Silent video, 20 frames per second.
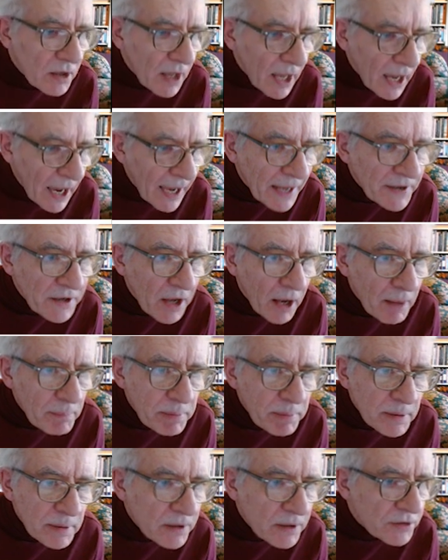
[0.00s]
add up
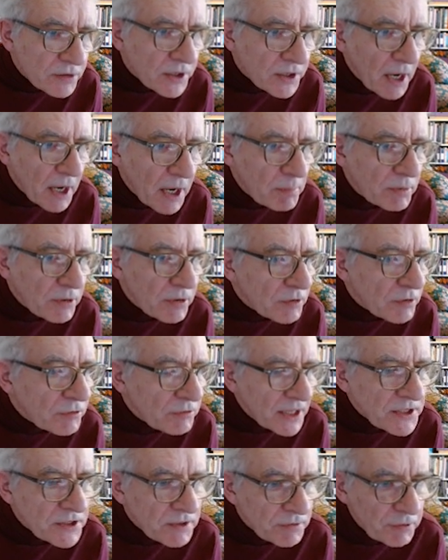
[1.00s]
the number of
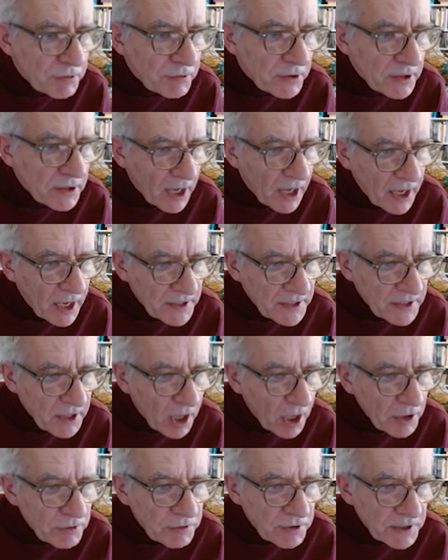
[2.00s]
events of different kind in
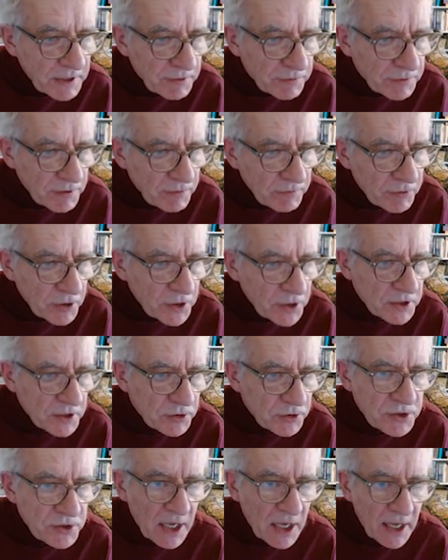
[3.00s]
100 different vertical
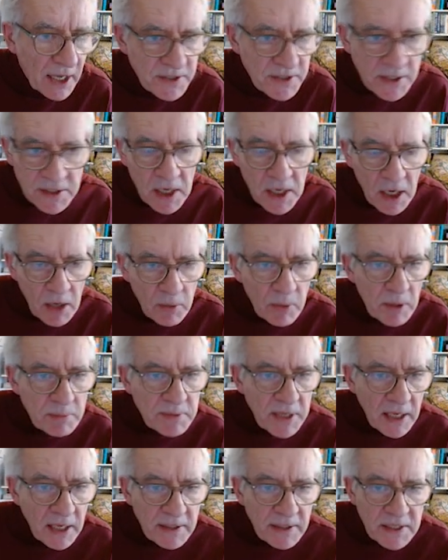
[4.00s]
slices, we
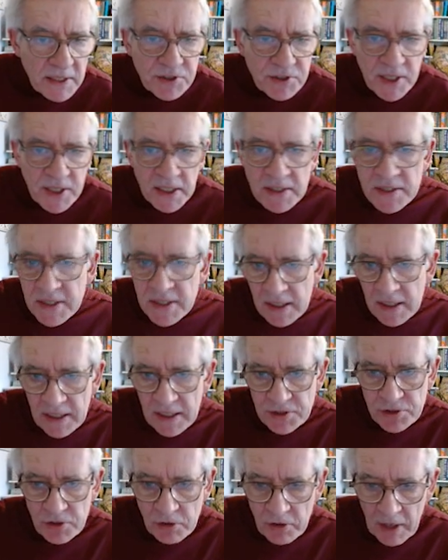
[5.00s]
obtain these 16
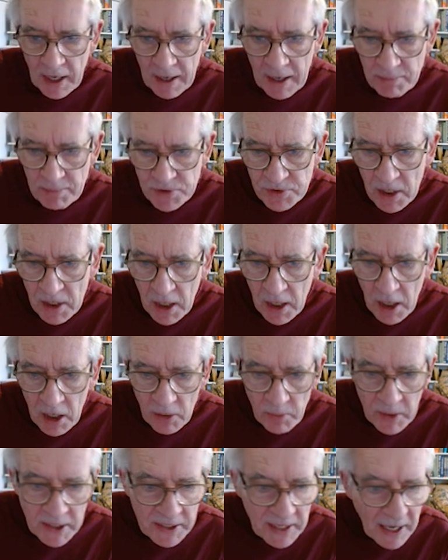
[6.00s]
histograms. And
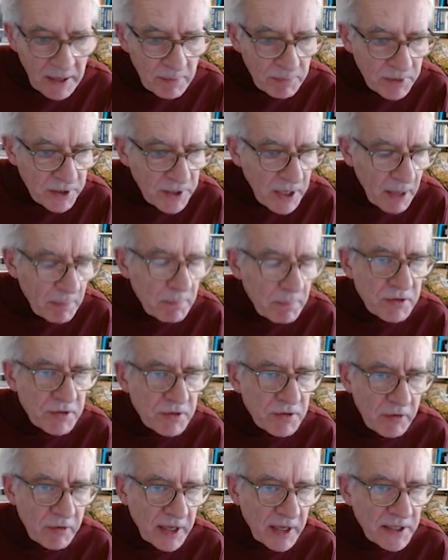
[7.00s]
we can add up the numbers of
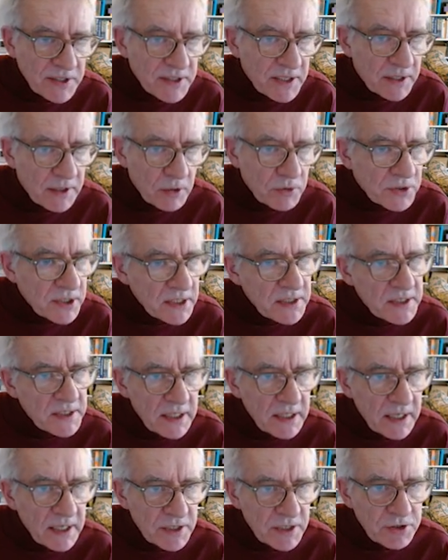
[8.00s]
events in those
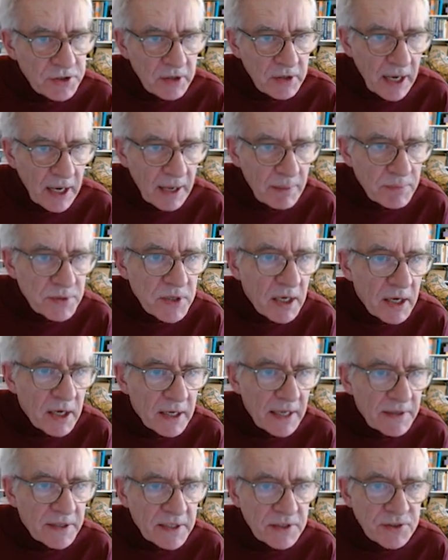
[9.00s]
16 histograms and
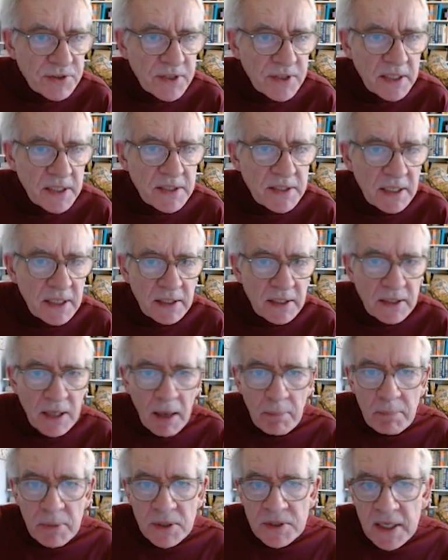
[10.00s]
get these 16
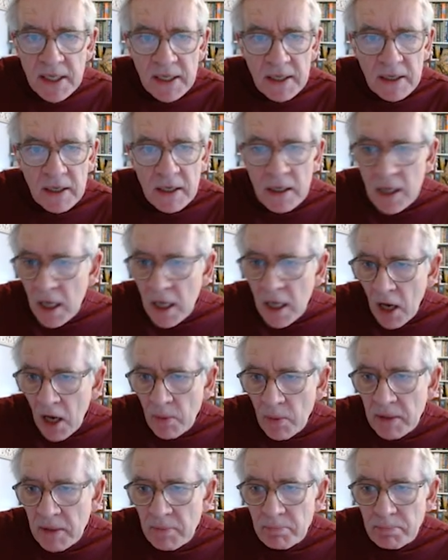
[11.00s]
numbers here. We
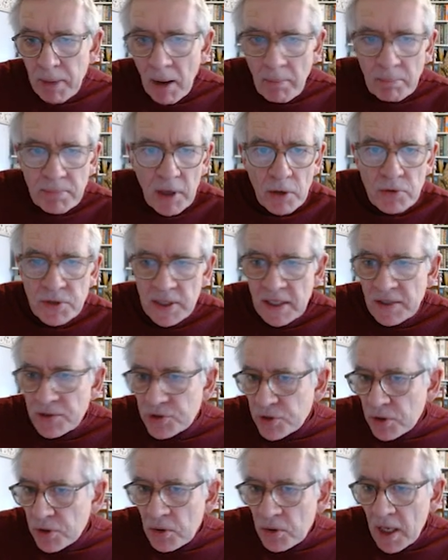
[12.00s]
can pump those
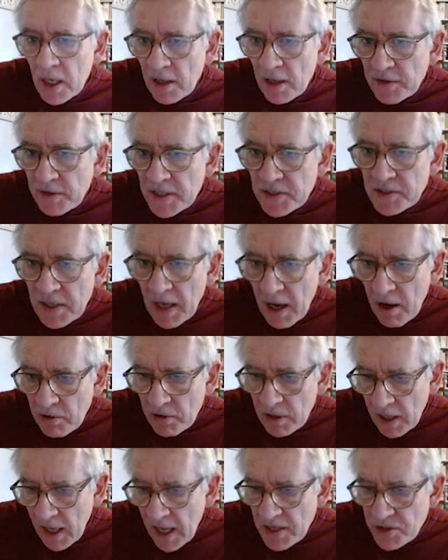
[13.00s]
into this
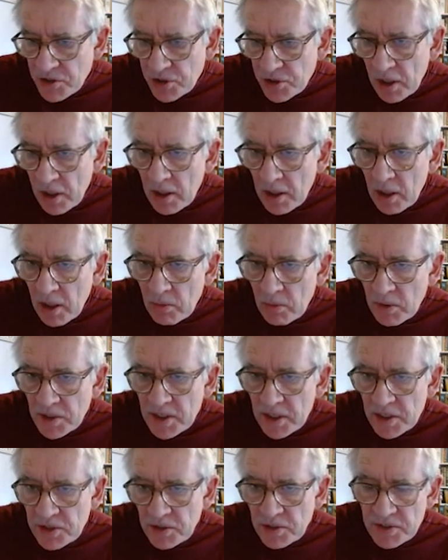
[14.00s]
calculation, which
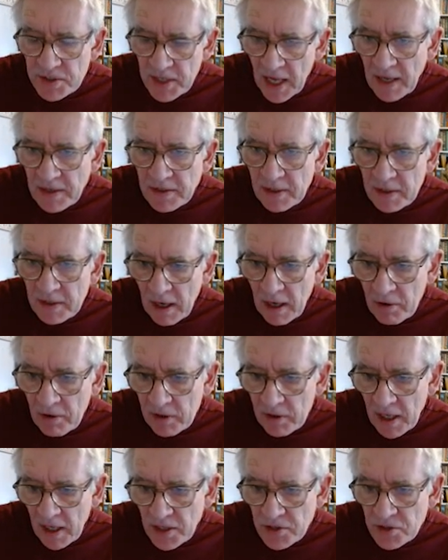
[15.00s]
is a standard
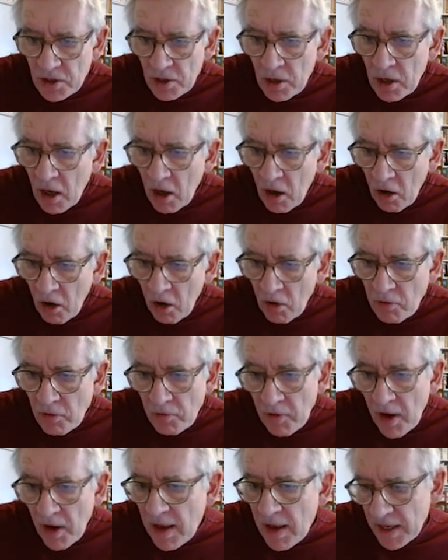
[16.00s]
calculation of a
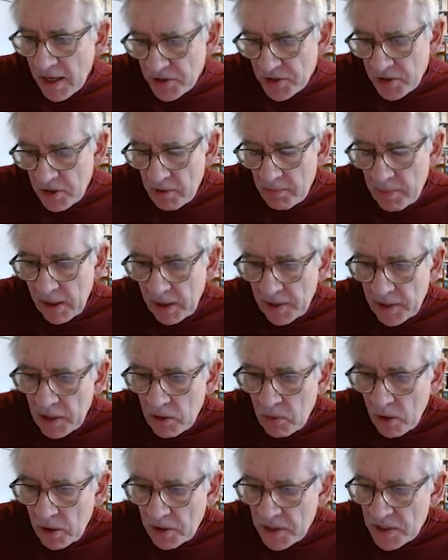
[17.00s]
violation of the Bell
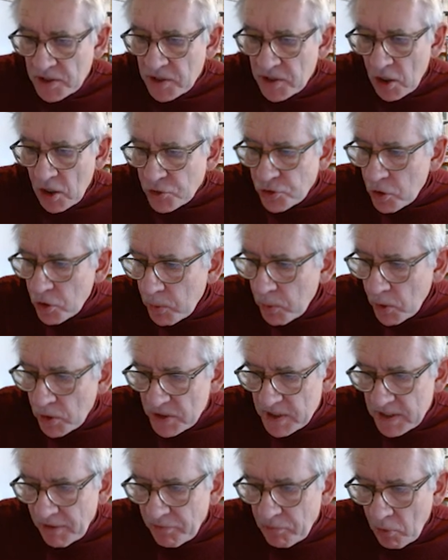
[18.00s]
inequalities,
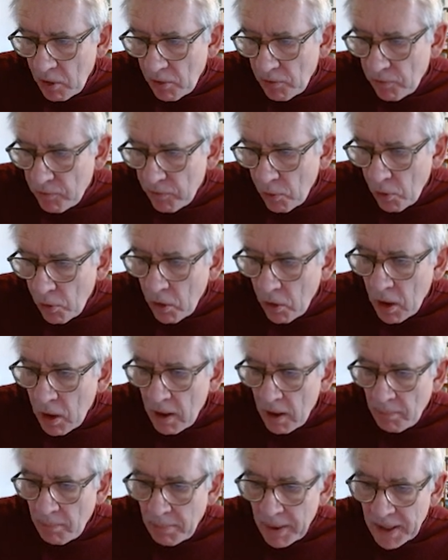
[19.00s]
2.714,
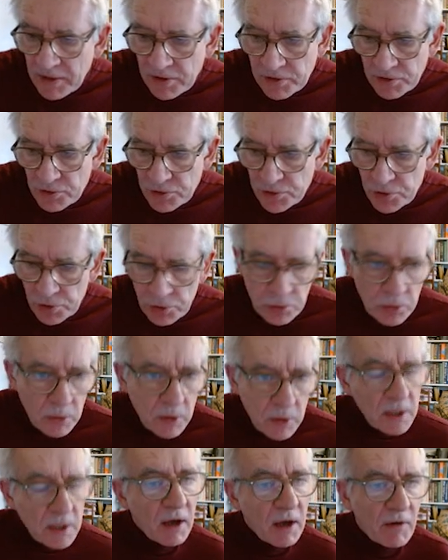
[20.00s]
bigger than 2,
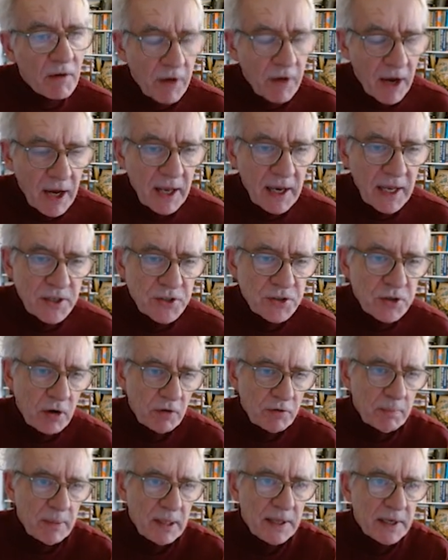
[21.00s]
a violation of
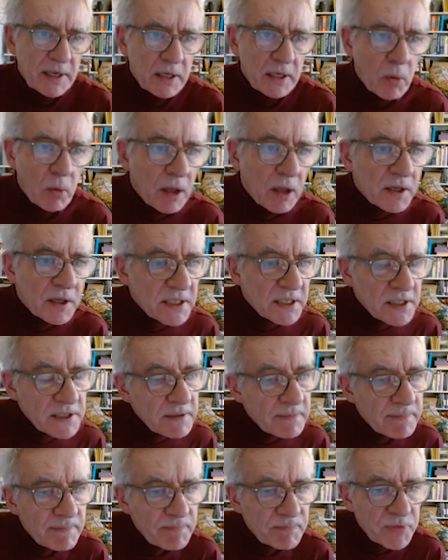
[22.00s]
the Bell inequalities.
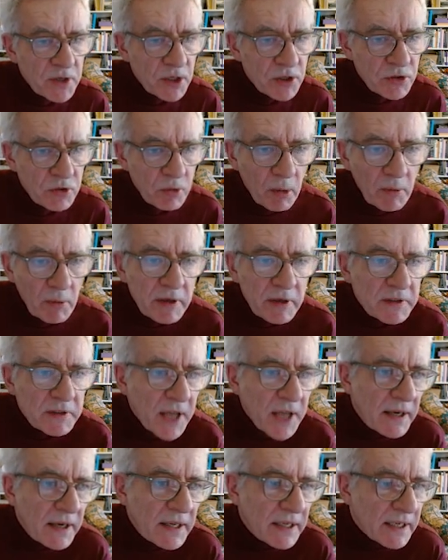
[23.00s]
So what we've
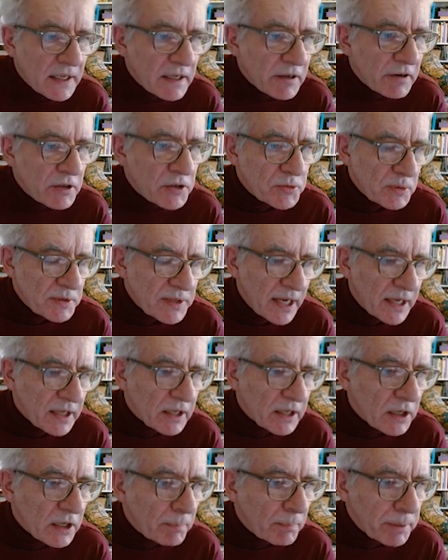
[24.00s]
done here is we've taken
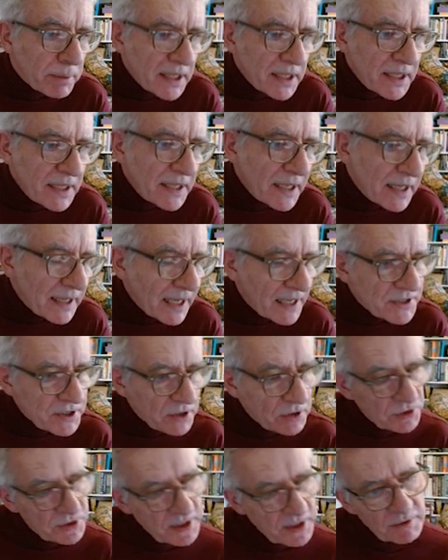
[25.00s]
a completely
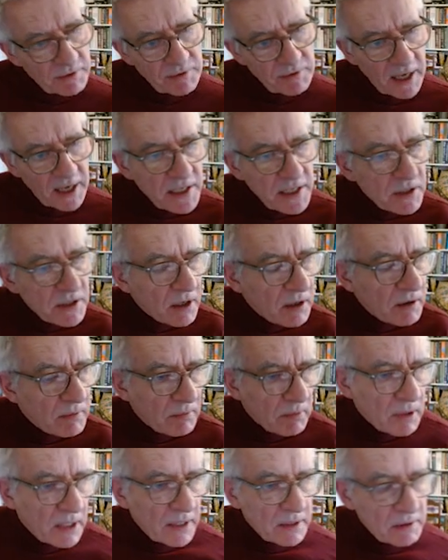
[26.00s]
classical set of data
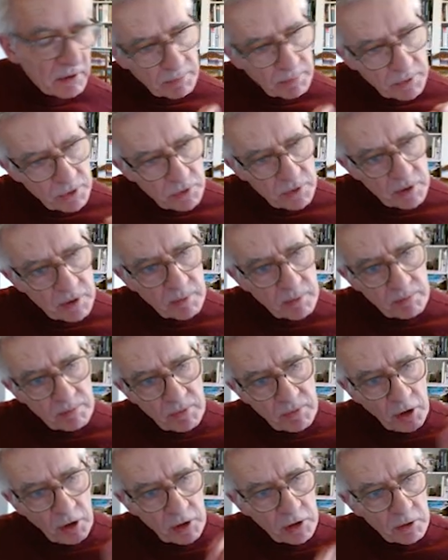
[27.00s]

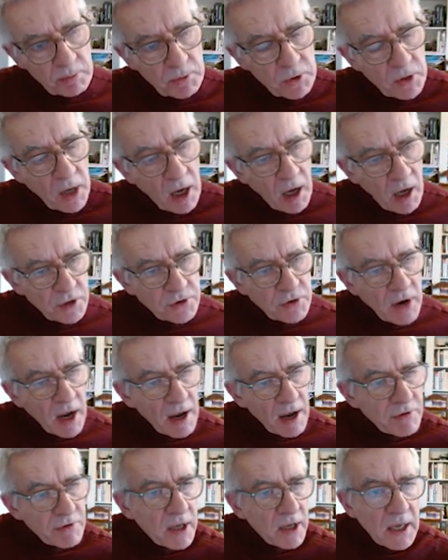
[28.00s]
on a computer hard
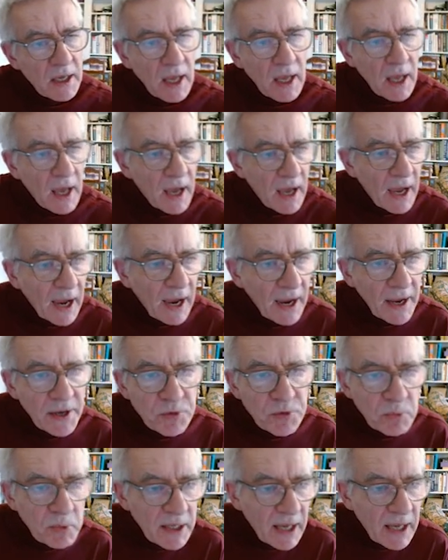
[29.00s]
drive, and we